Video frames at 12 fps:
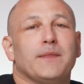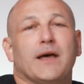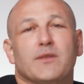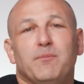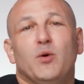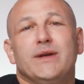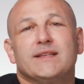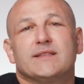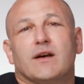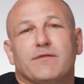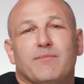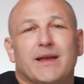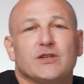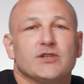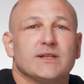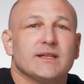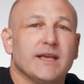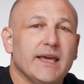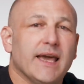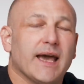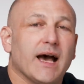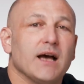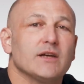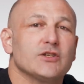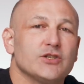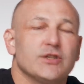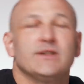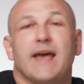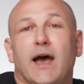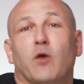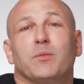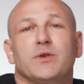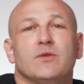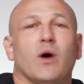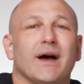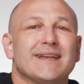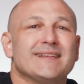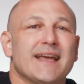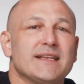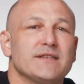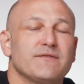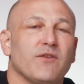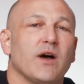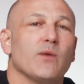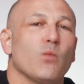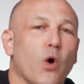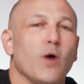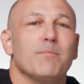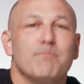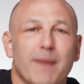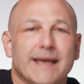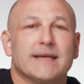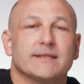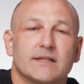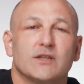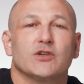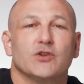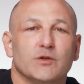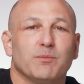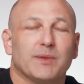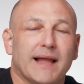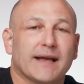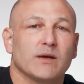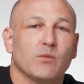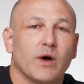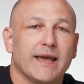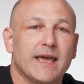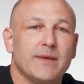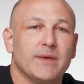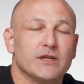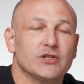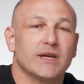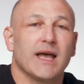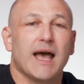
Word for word: Now the points I've mentioned here should help you identify what makes a good black and white image.